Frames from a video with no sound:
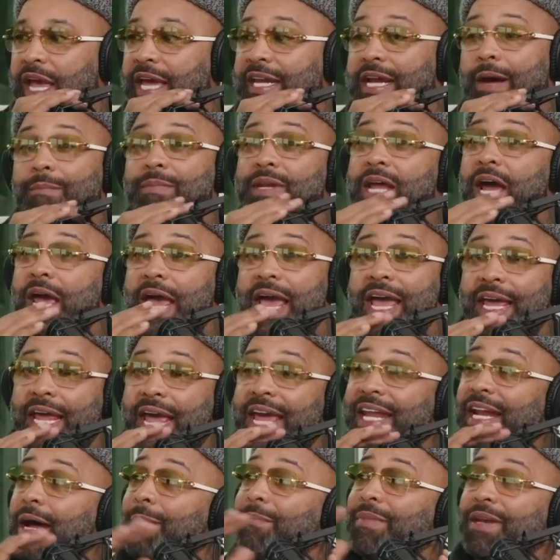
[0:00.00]
And That's I'm, what it looks
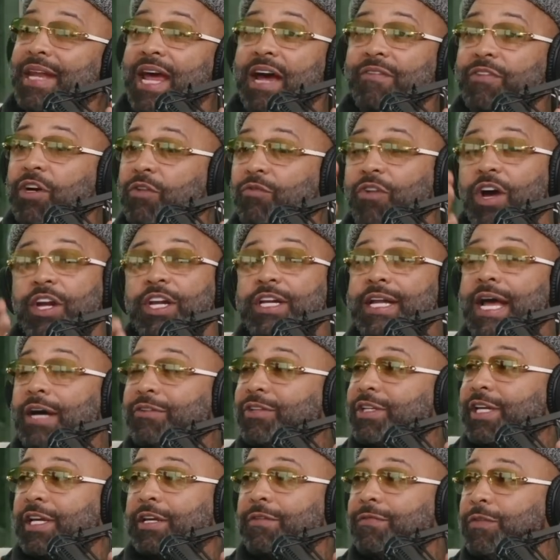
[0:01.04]
and, like and I'm never running out
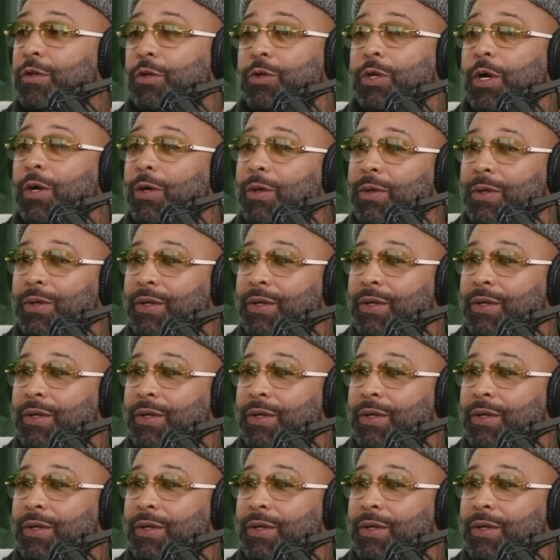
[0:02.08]
to kick a field goal.